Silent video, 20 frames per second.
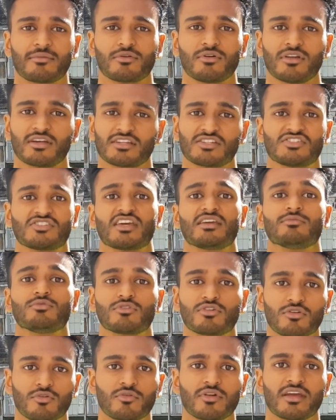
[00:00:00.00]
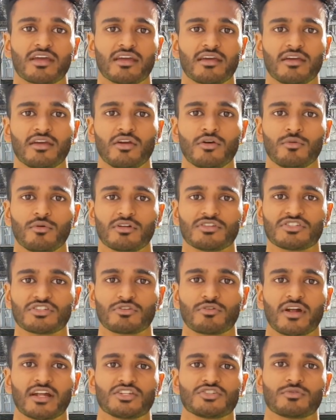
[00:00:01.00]
quite like a stable career once
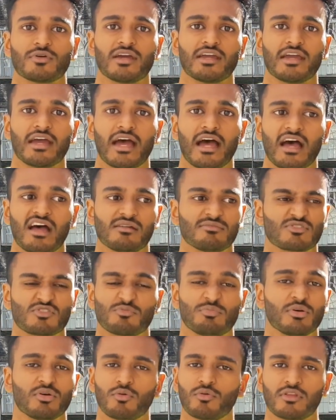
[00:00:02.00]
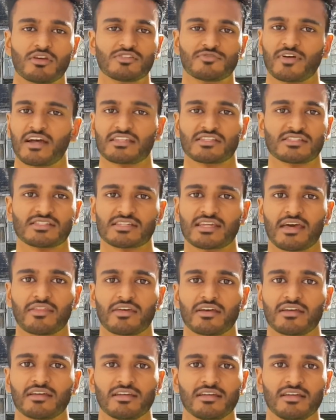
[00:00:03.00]
you graduate, sort of put all those factors
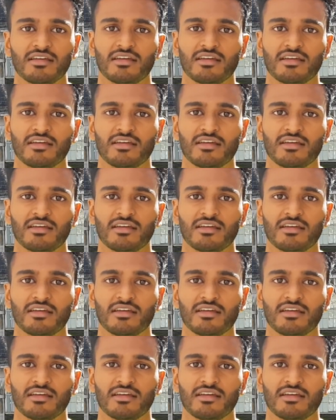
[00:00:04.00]
together.